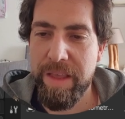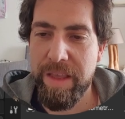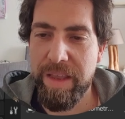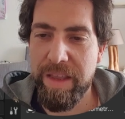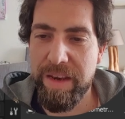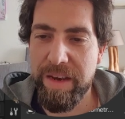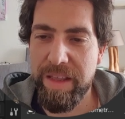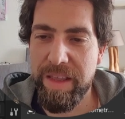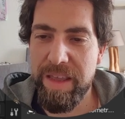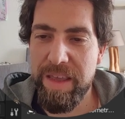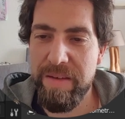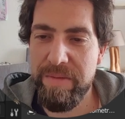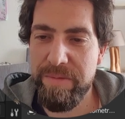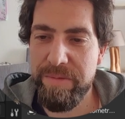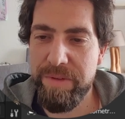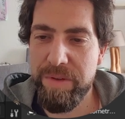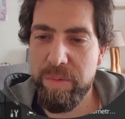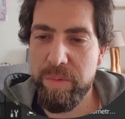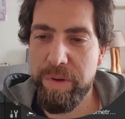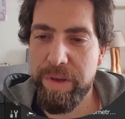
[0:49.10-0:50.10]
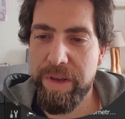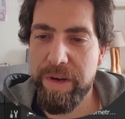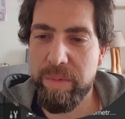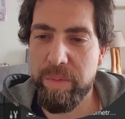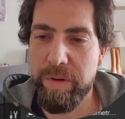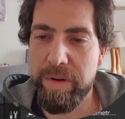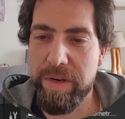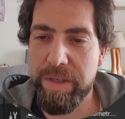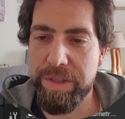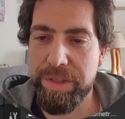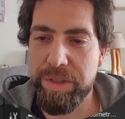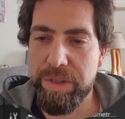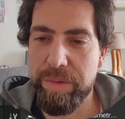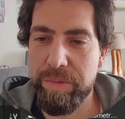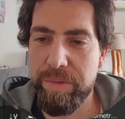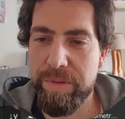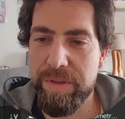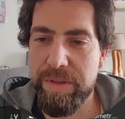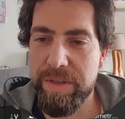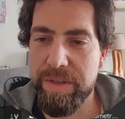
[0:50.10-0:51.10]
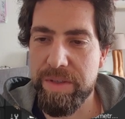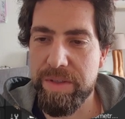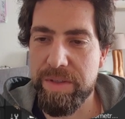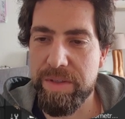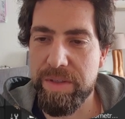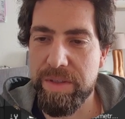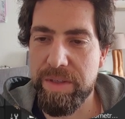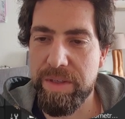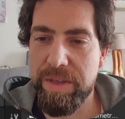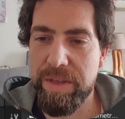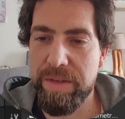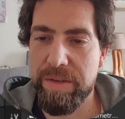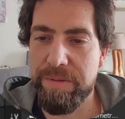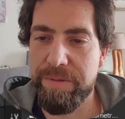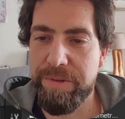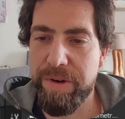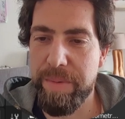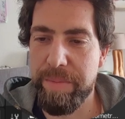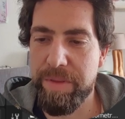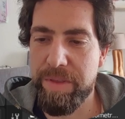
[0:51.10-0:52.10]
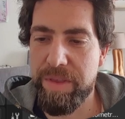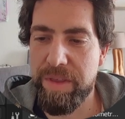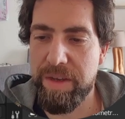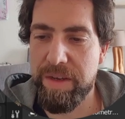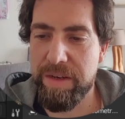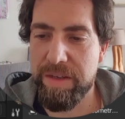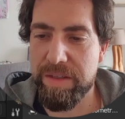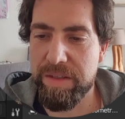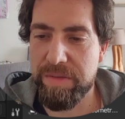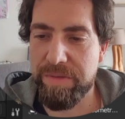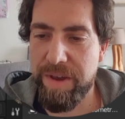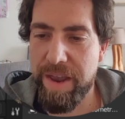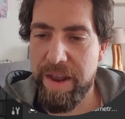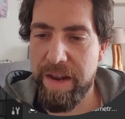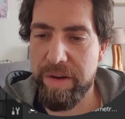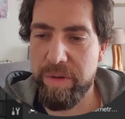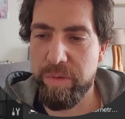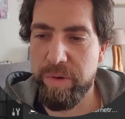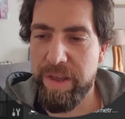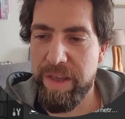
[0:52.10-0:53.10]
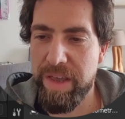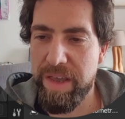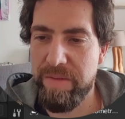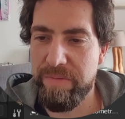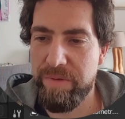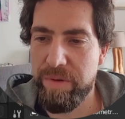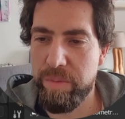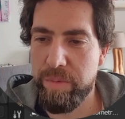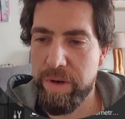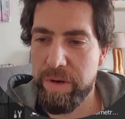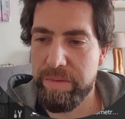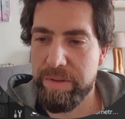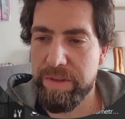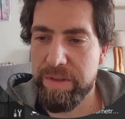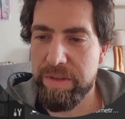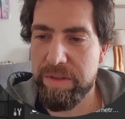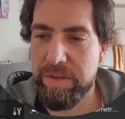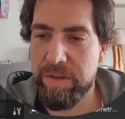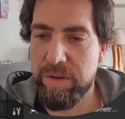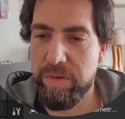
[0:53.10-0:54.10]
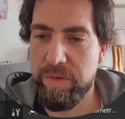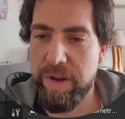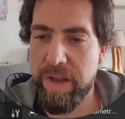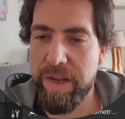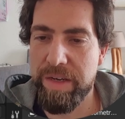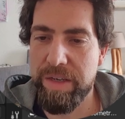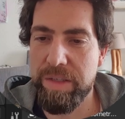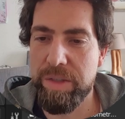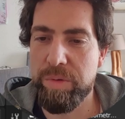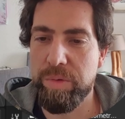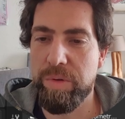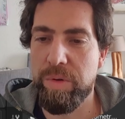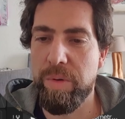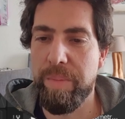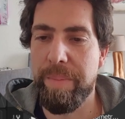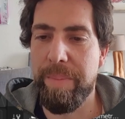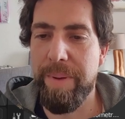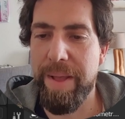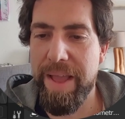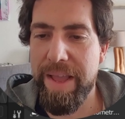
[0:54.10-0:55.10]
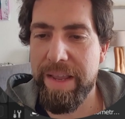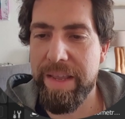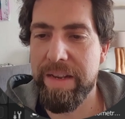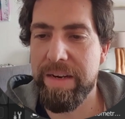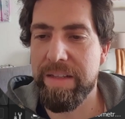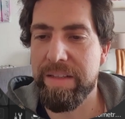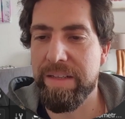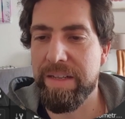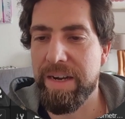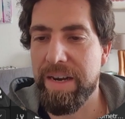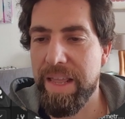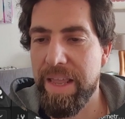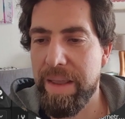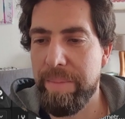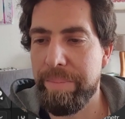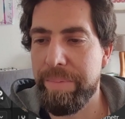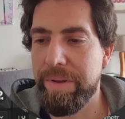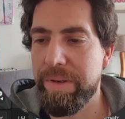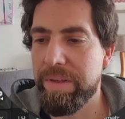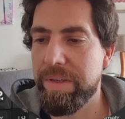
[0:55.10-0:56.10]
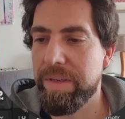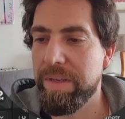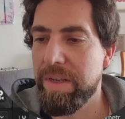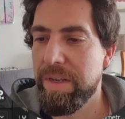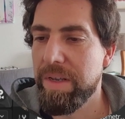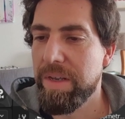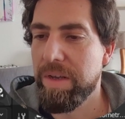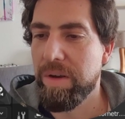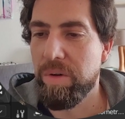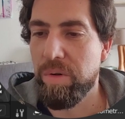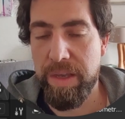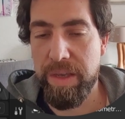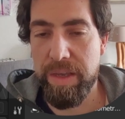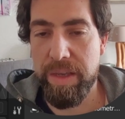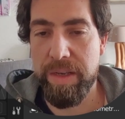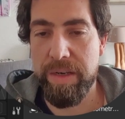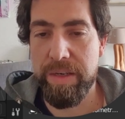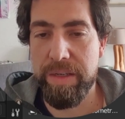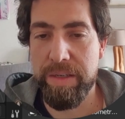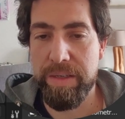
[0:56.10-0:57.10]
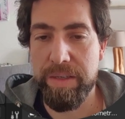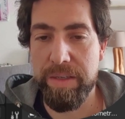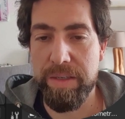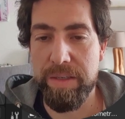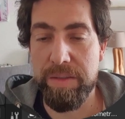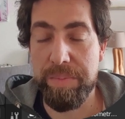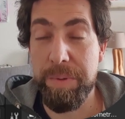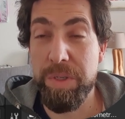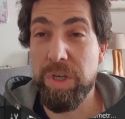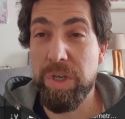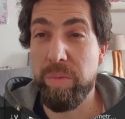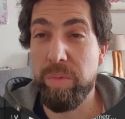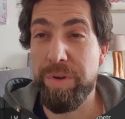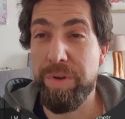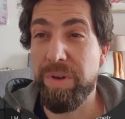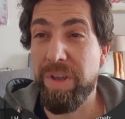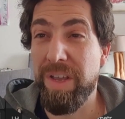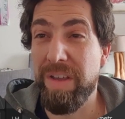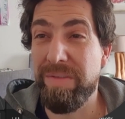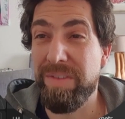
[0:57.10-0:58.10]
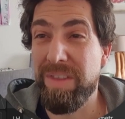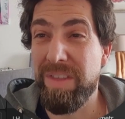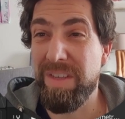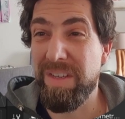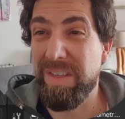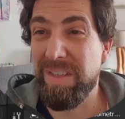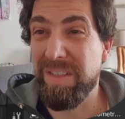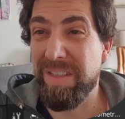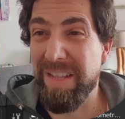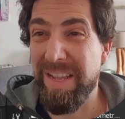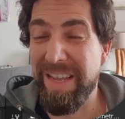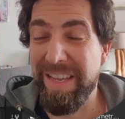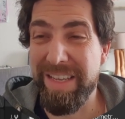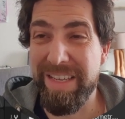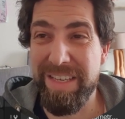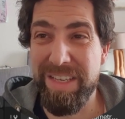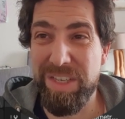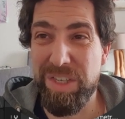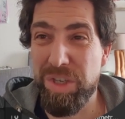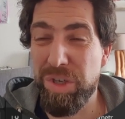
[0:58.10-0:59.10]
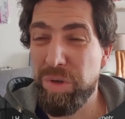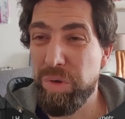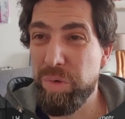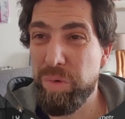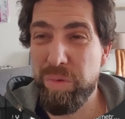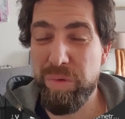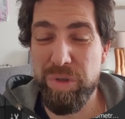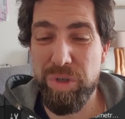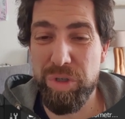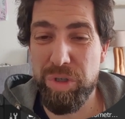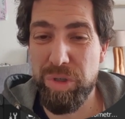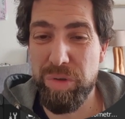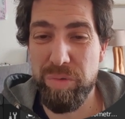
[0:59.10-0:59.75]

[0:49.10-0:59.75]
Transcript: And everywhere where I use this inner frame thickness value, everywhere in this node, I need to go back in it, clamp it, and uh, especially when you have these like huge